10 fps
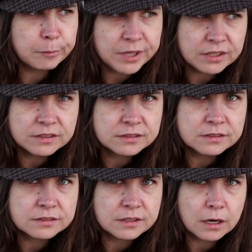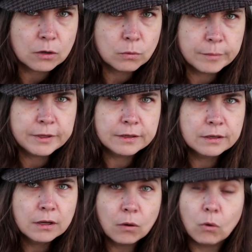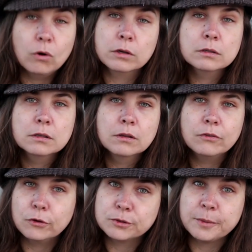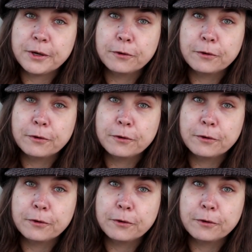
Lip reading: penises in our women, or those